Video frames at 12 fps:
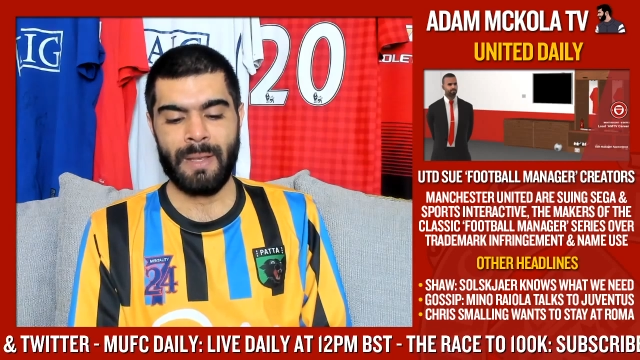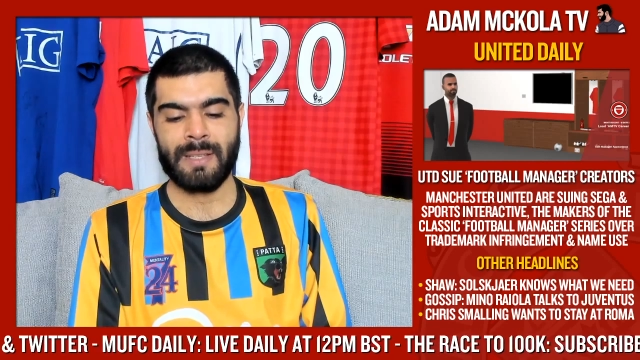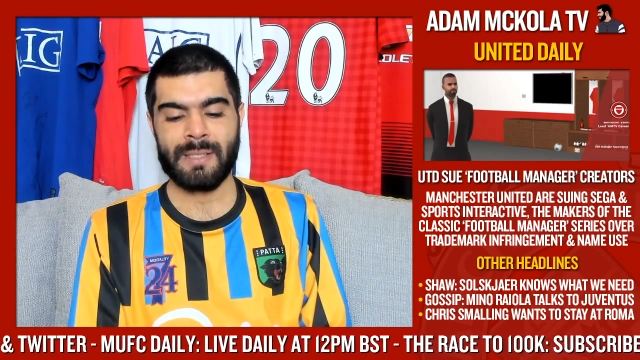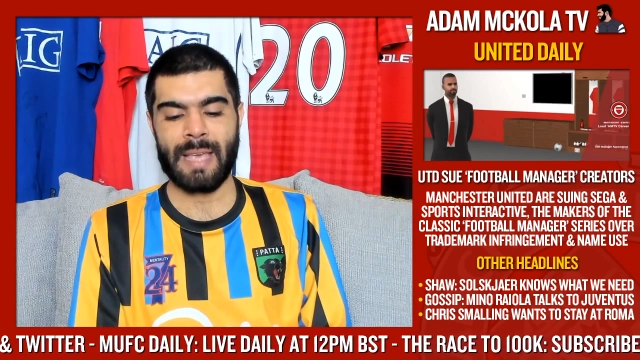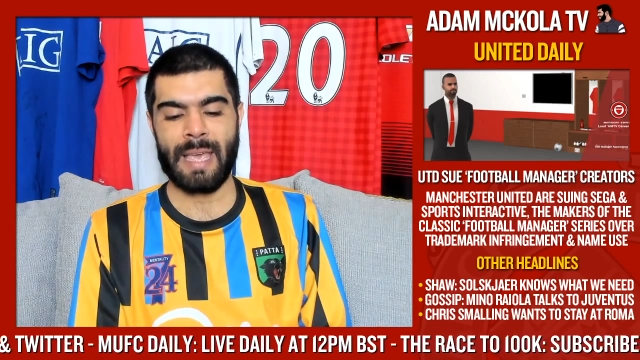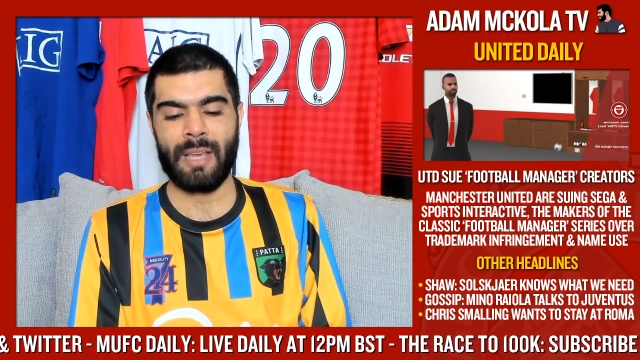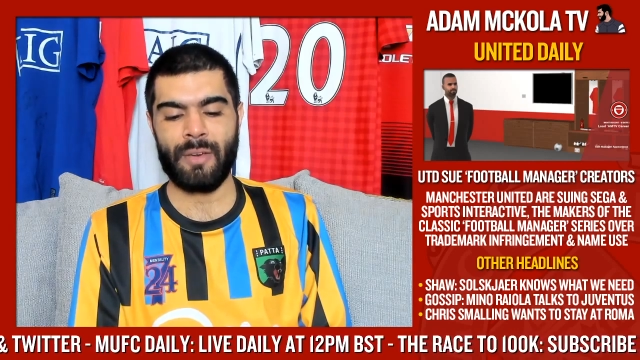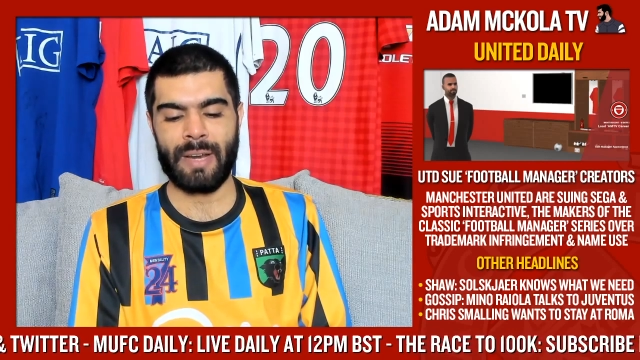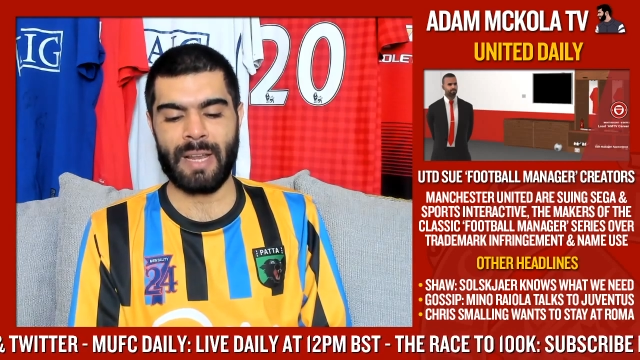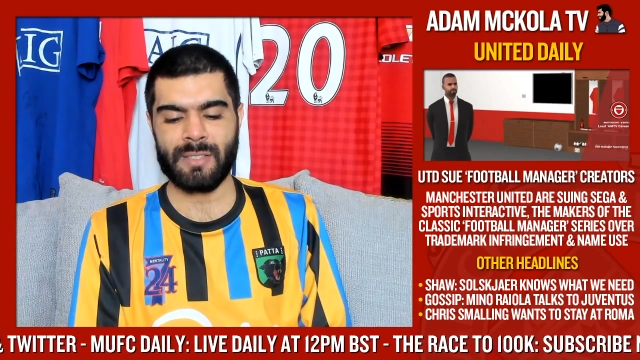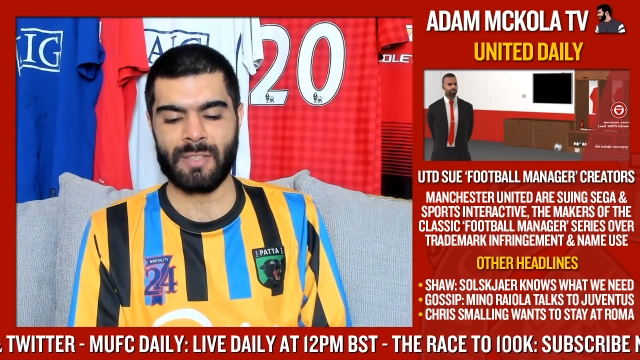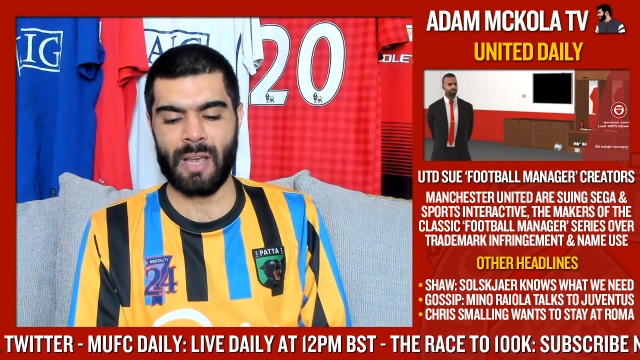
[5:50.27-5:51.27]
Sega
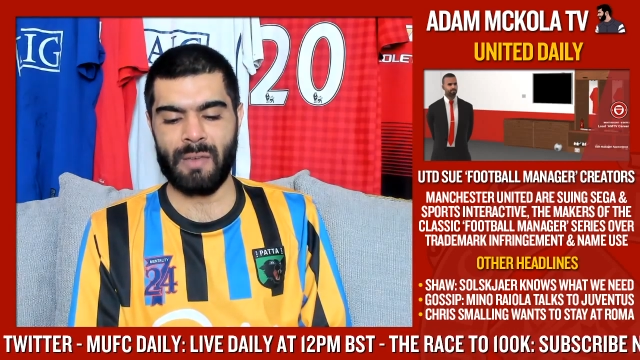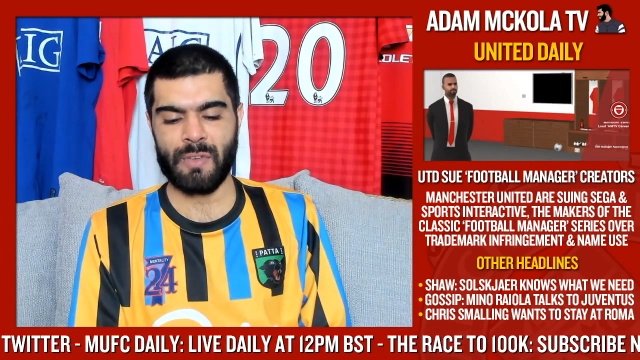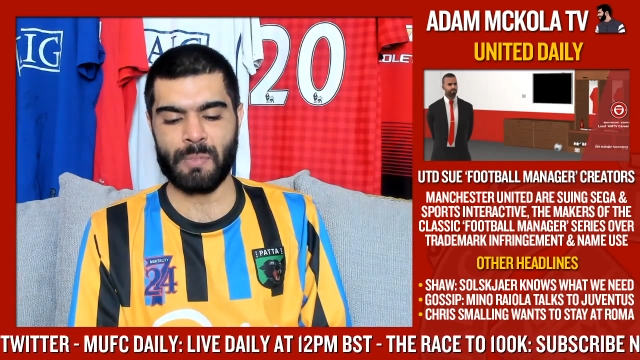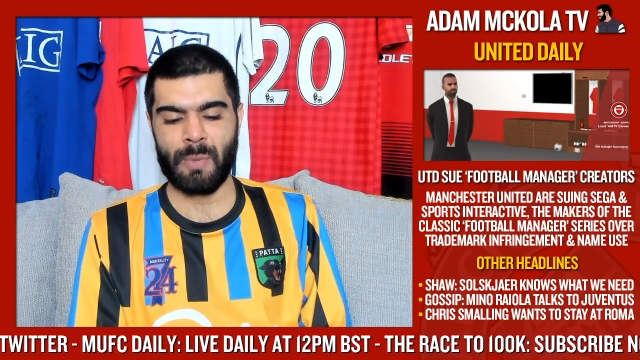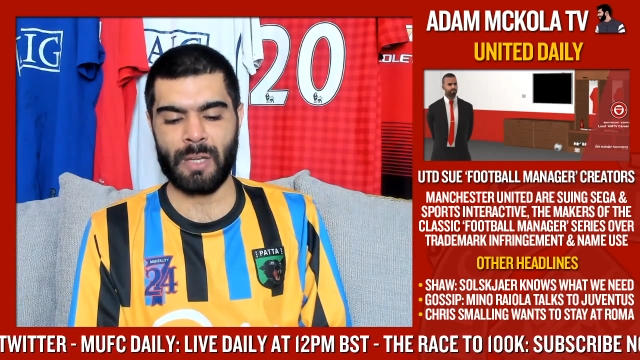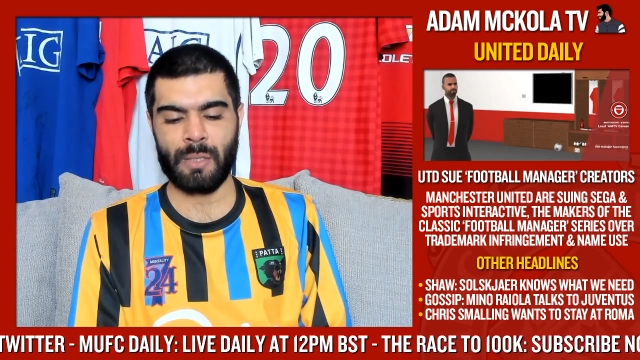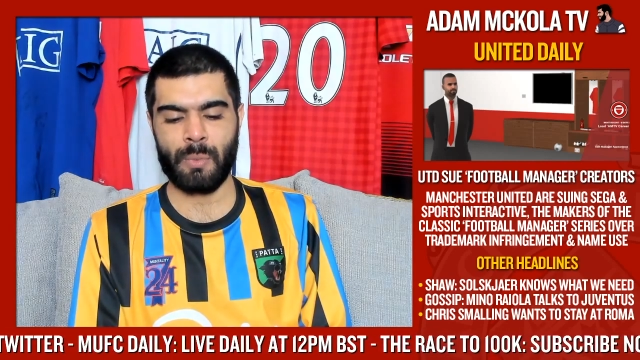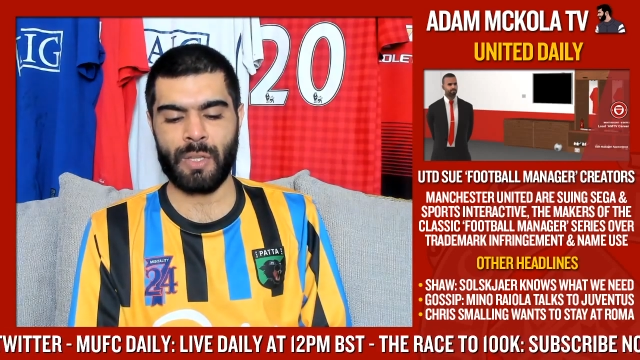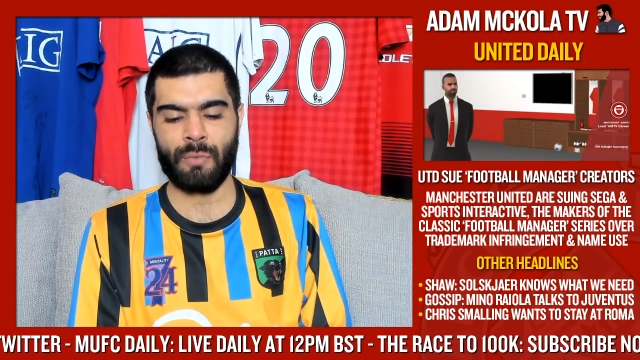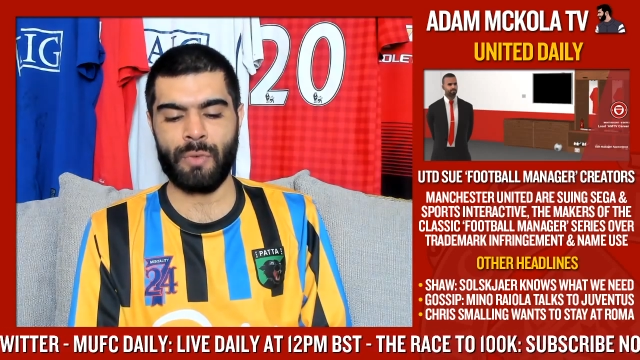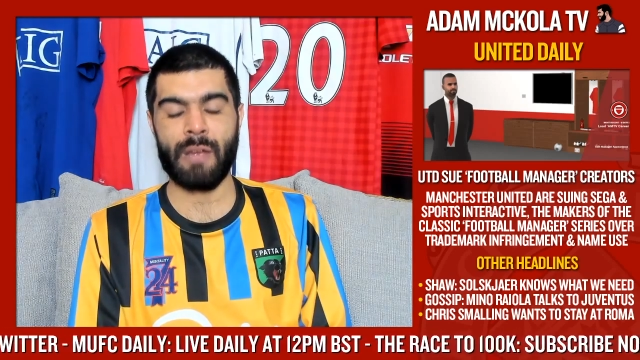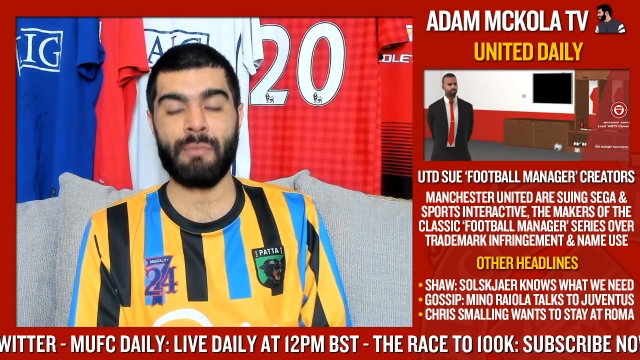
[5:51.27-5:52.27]
and SI responded with a
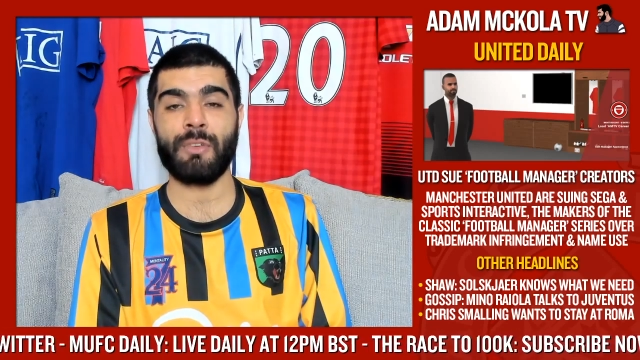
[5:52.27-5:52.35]
written